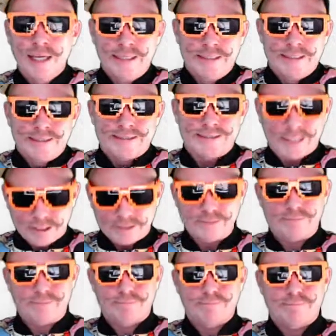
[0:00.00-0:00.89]
so
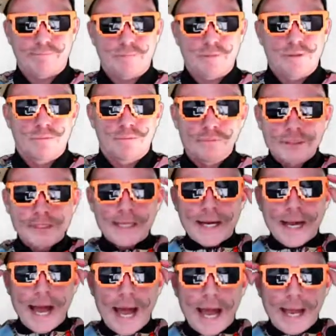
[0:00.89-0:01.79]

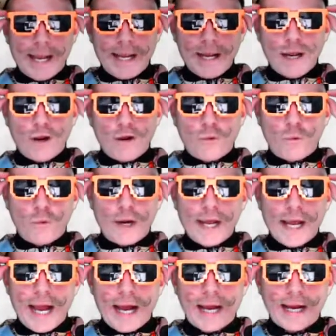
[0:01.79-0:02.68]
today
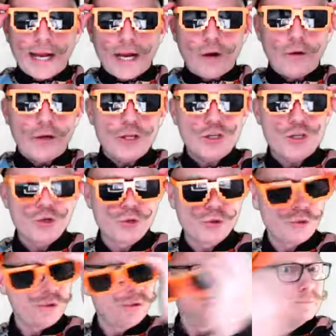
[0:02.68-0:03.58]
we are going
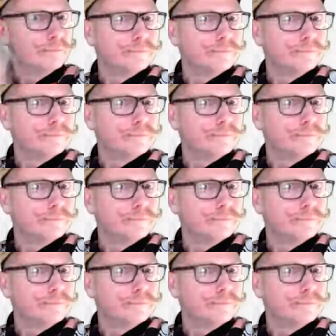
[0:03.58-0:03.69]
to